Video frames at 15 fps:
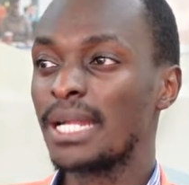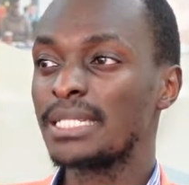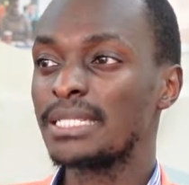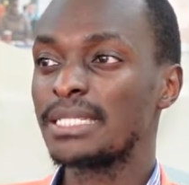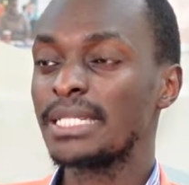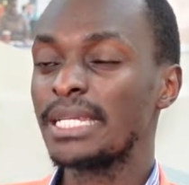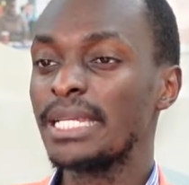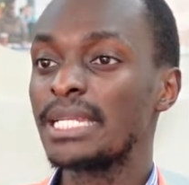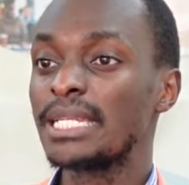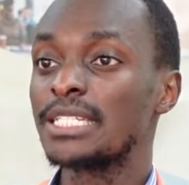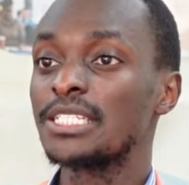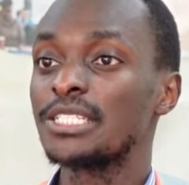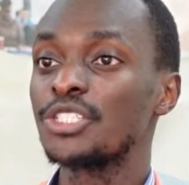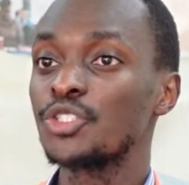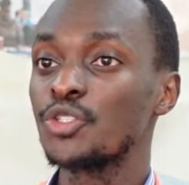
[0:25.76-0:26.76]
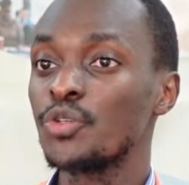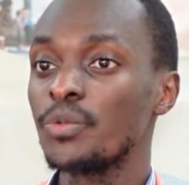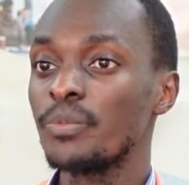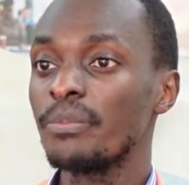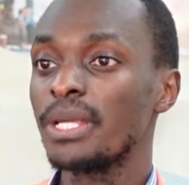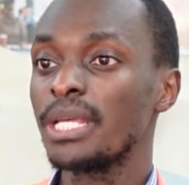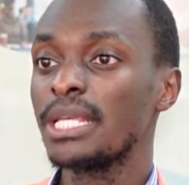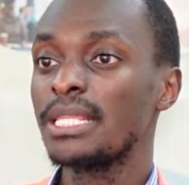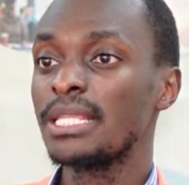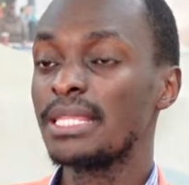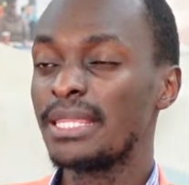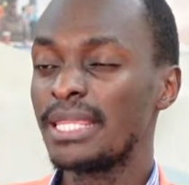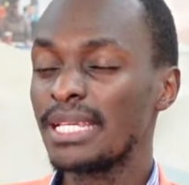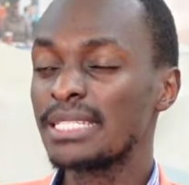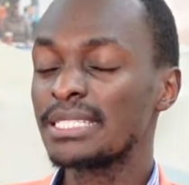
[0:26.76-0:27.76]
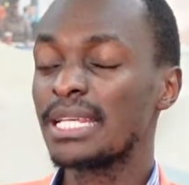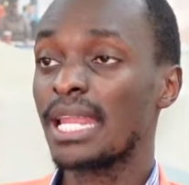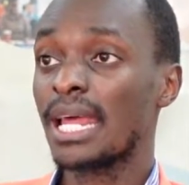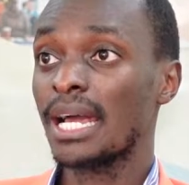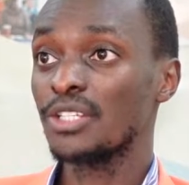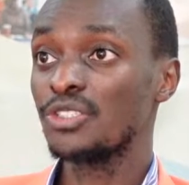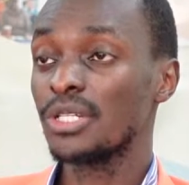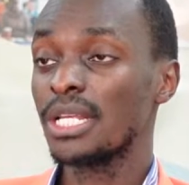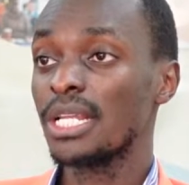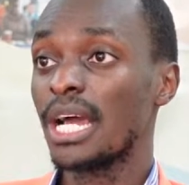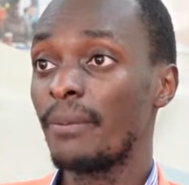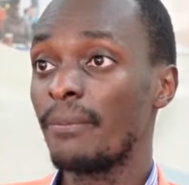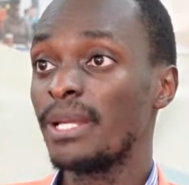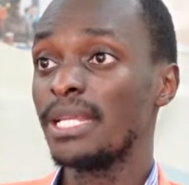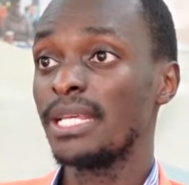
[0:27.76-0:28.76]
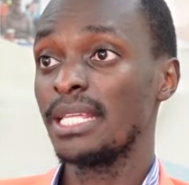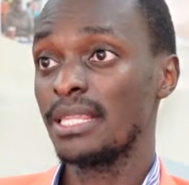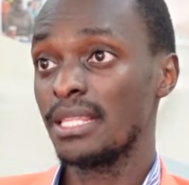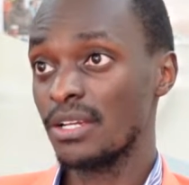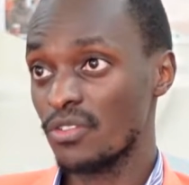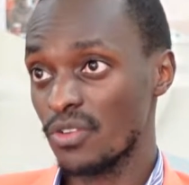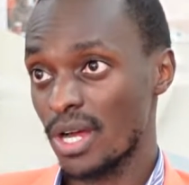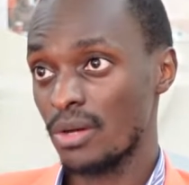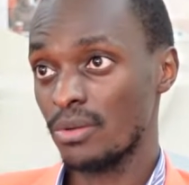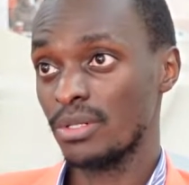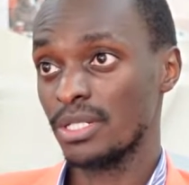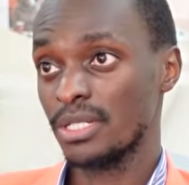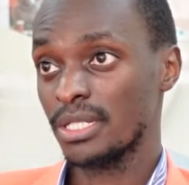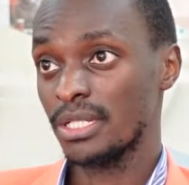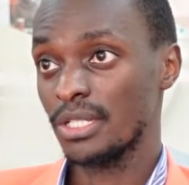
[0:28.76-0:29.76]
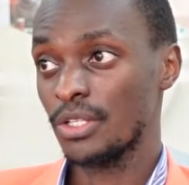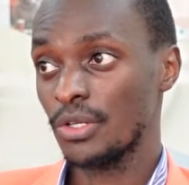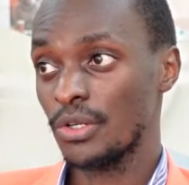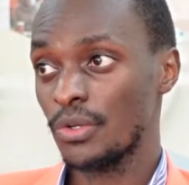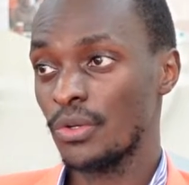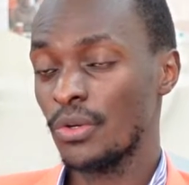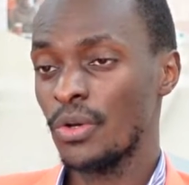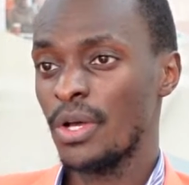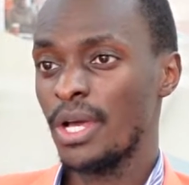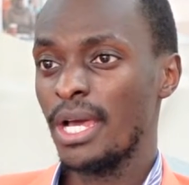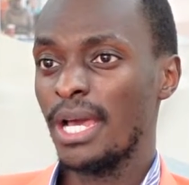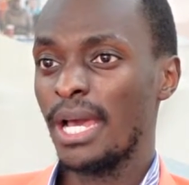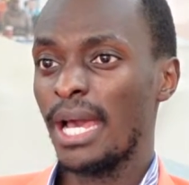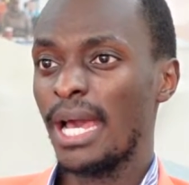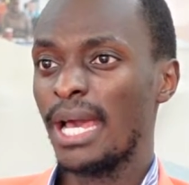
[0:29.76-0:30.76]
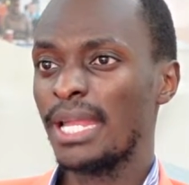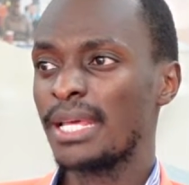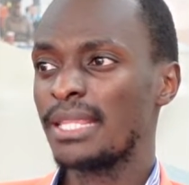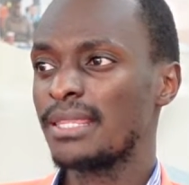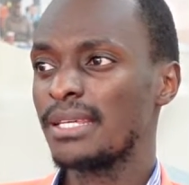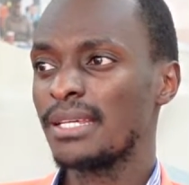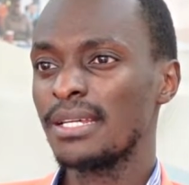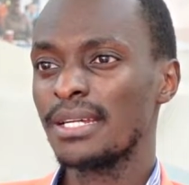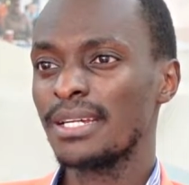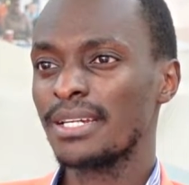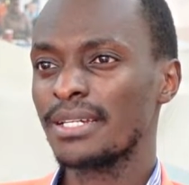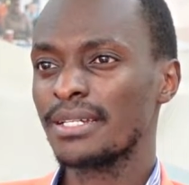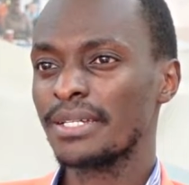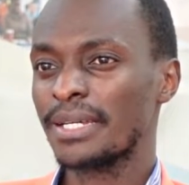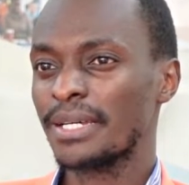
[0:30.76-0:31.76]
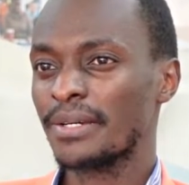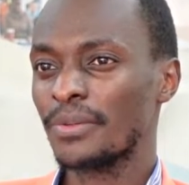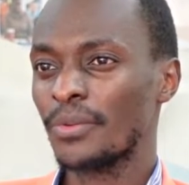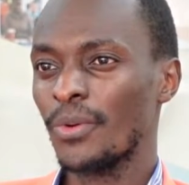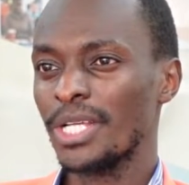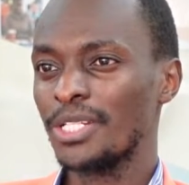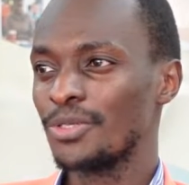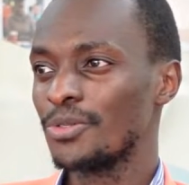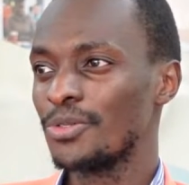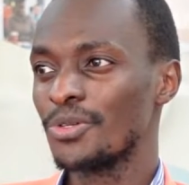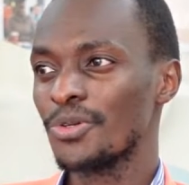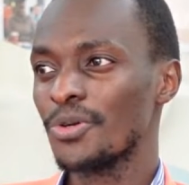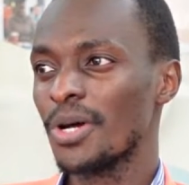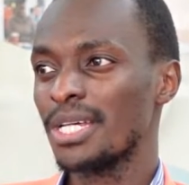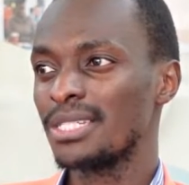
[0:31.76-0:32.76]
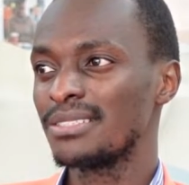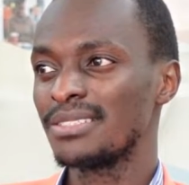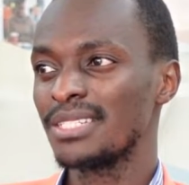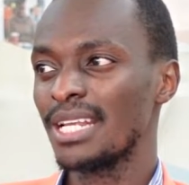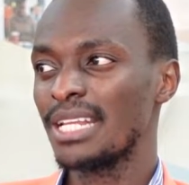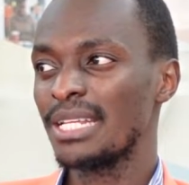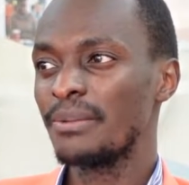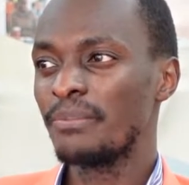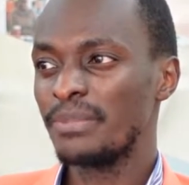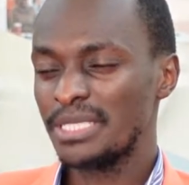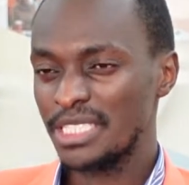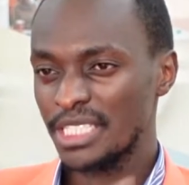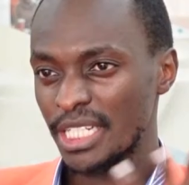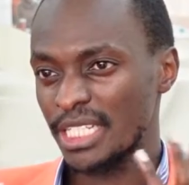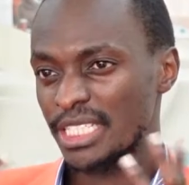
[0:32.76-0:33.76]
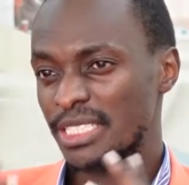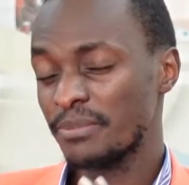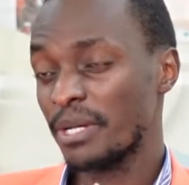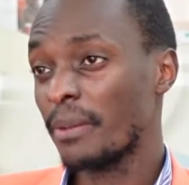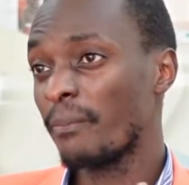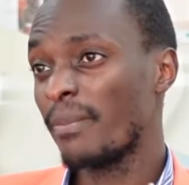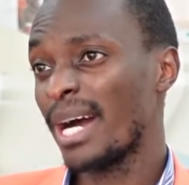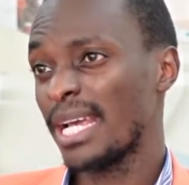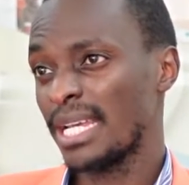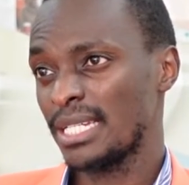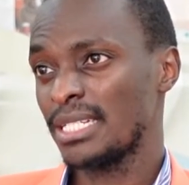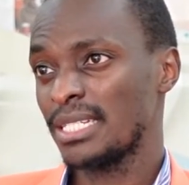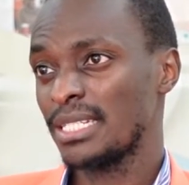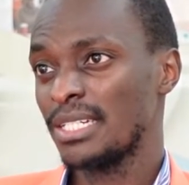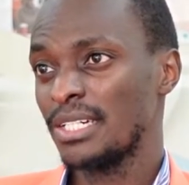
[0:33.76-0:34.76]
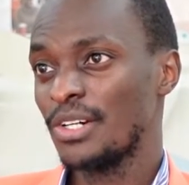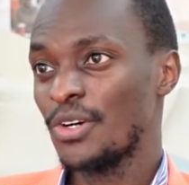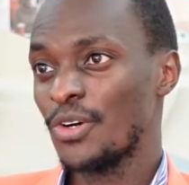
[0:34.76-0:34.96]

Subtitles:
but it has shown me the things that are actually happening in the ground, you know. And I think YE2Grow has really changed my mind